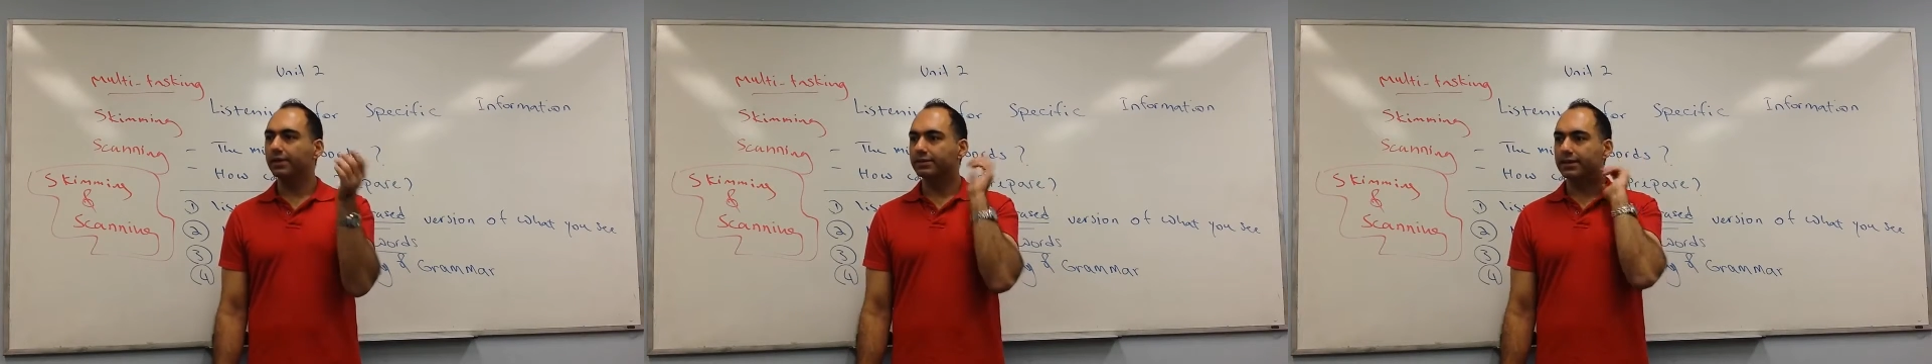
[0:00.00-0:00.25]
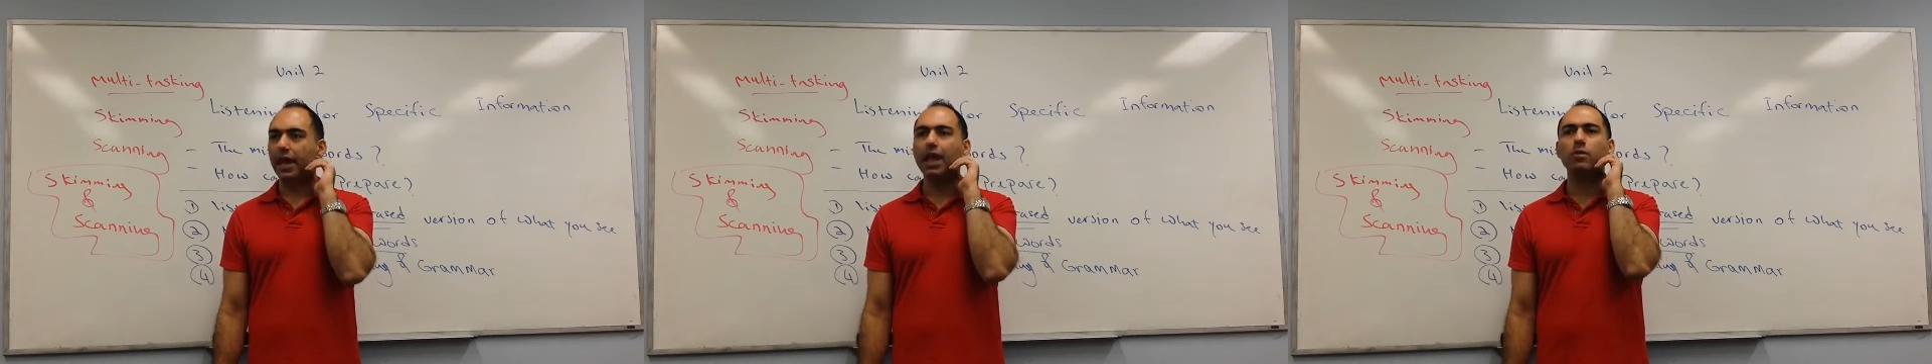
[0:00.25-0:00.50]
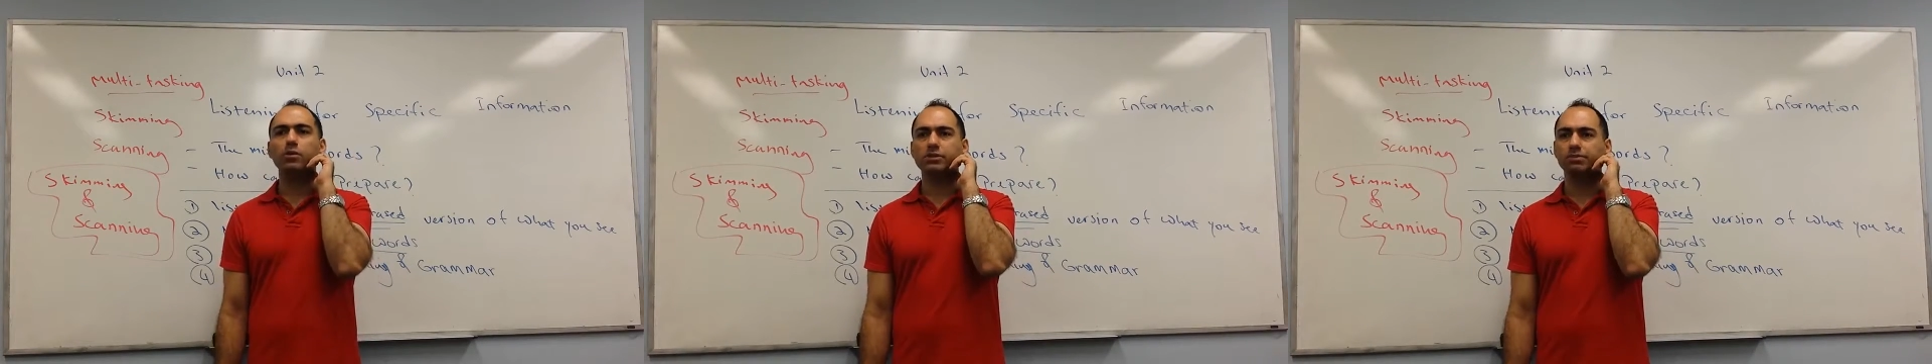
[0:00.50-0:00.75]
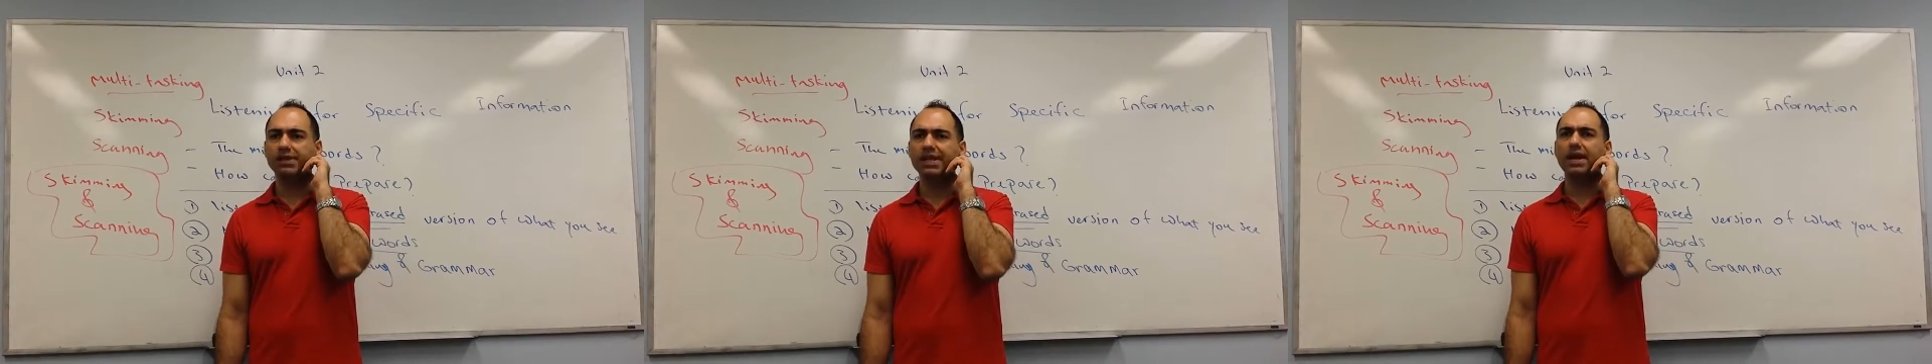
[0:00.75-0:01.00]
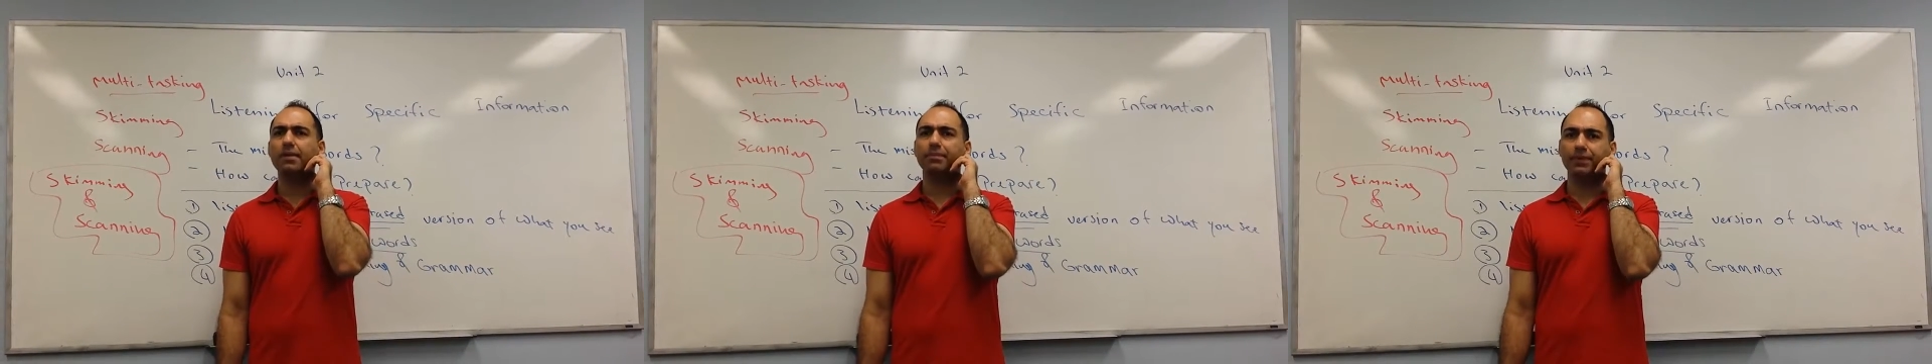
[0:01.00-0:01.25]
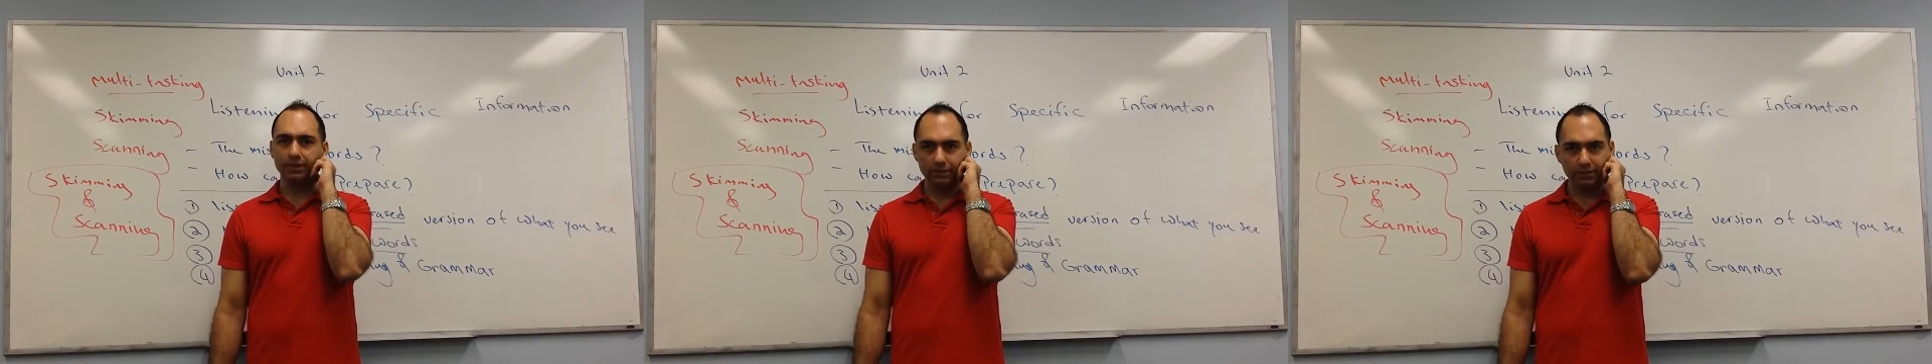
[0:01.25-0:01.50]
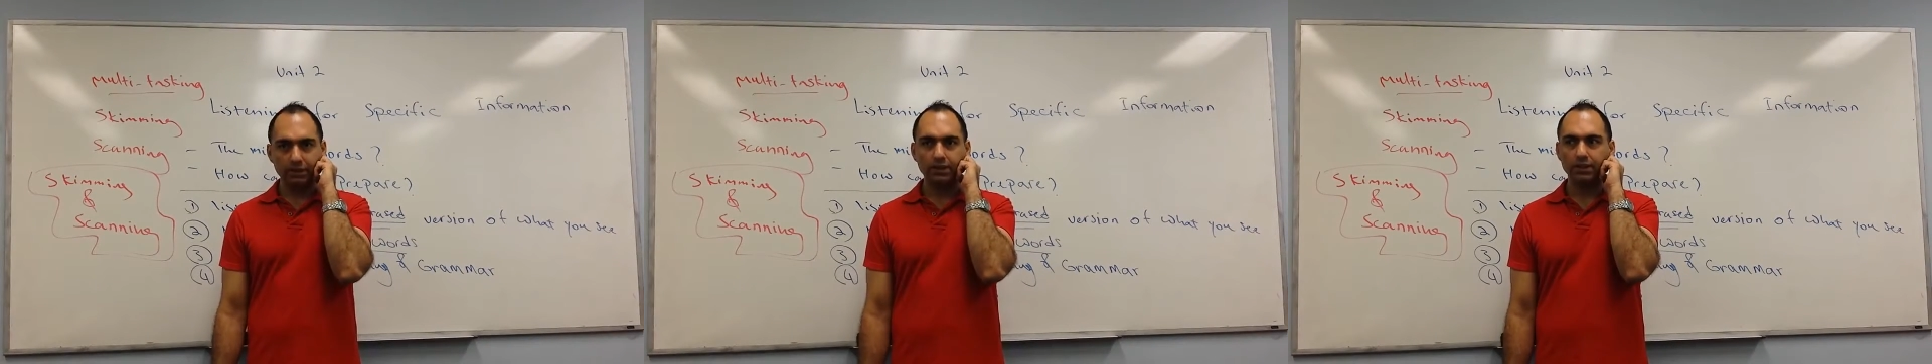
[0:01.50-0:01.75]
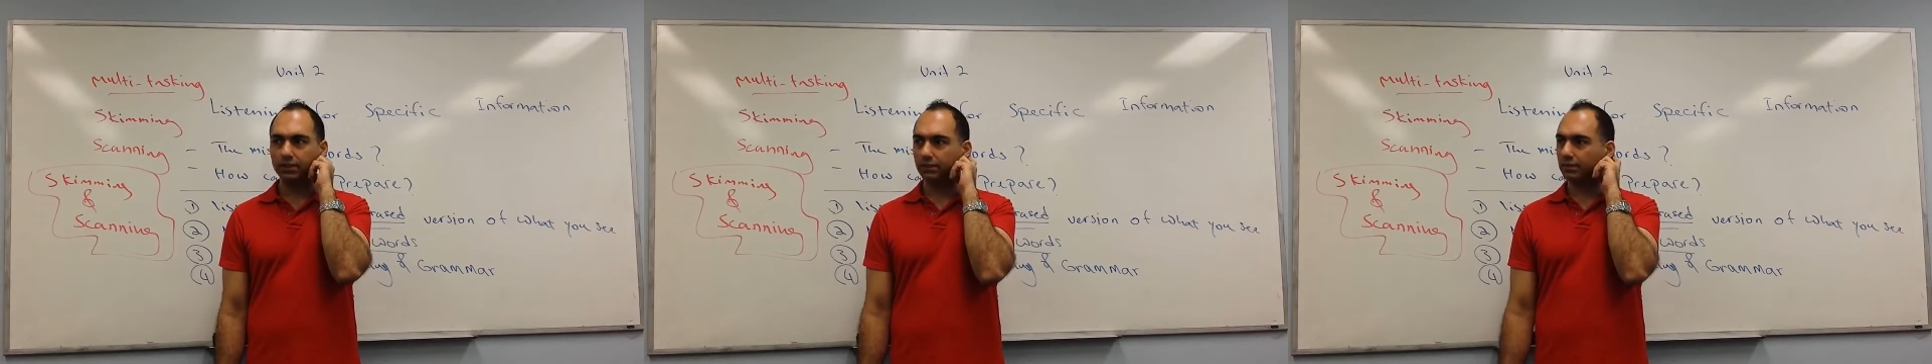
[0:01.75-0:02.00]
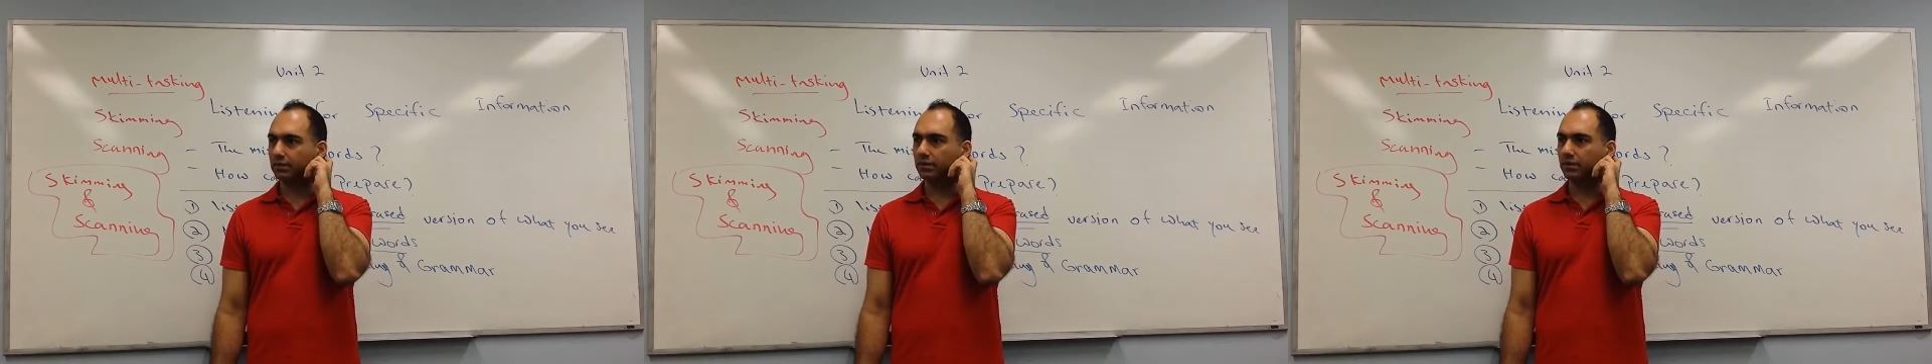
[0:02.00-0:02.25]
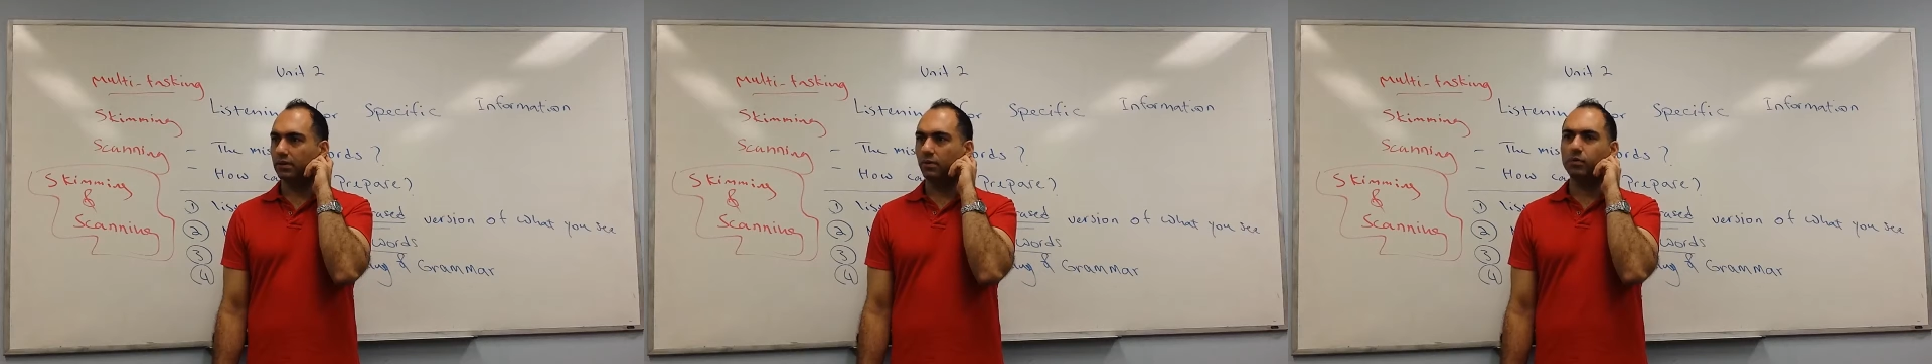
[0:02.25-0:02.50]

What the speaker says: Say, hey, it was split up. It